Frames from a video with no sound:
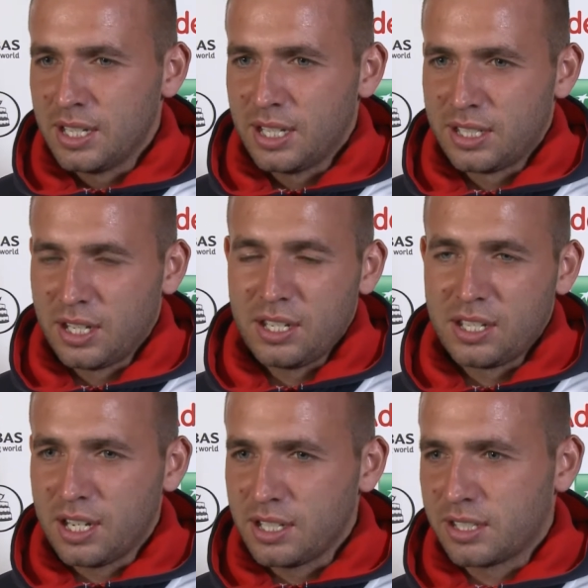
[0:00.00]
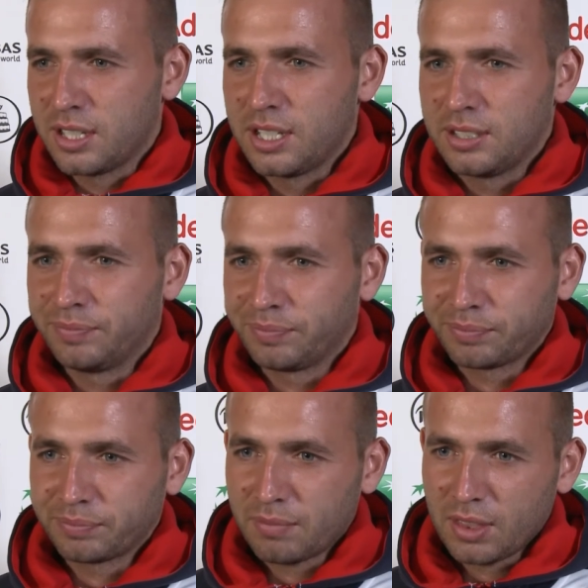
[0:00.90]
And uh, yeah, it's um,
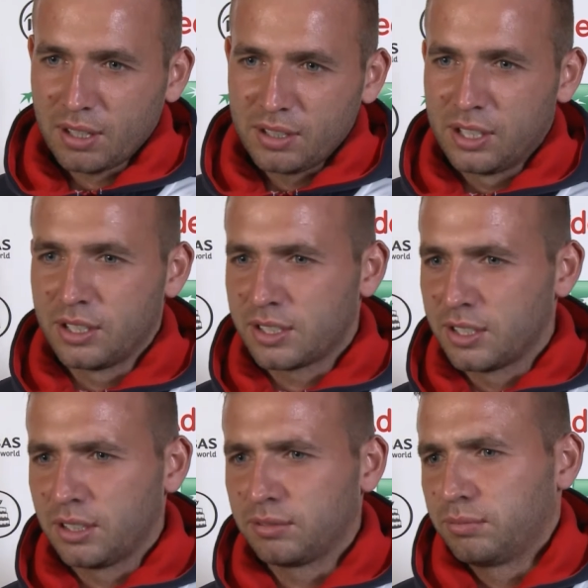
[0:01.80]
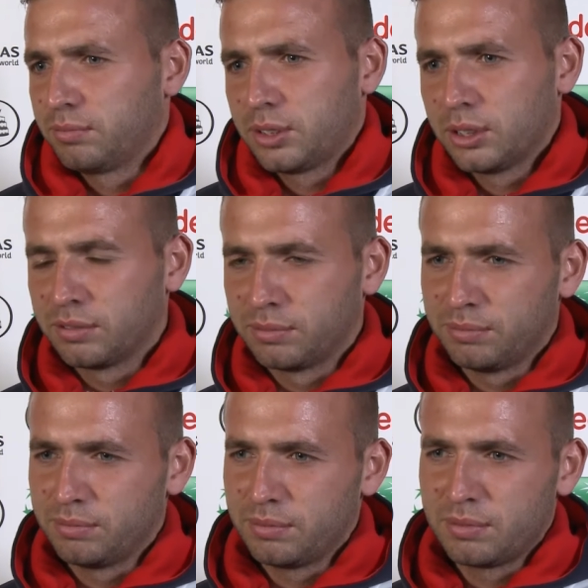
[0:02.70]
you know it's not sort of
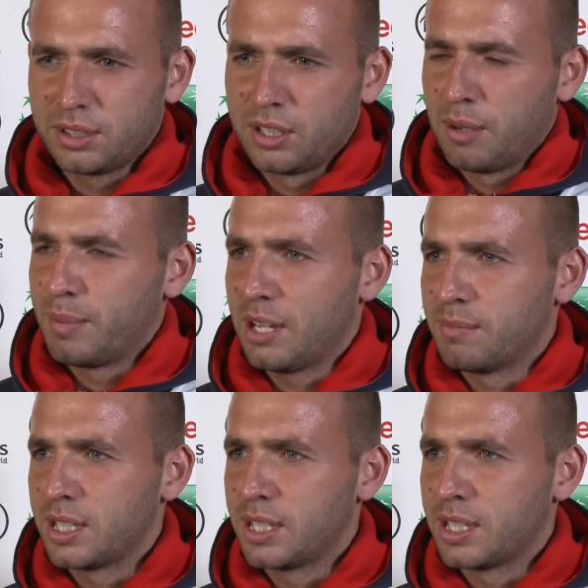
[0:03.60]
it's not about me,